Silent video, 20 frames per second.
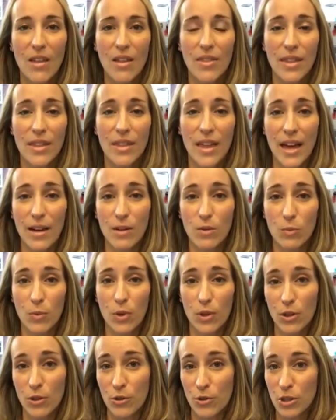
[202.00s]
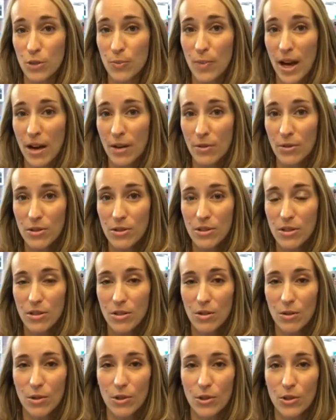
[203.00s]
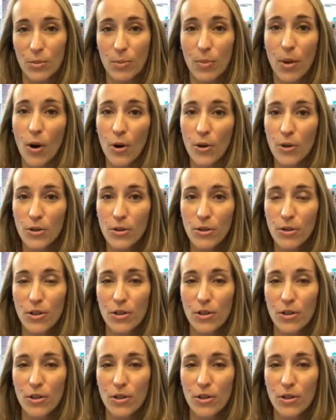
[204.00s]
That with your spouse or your partner,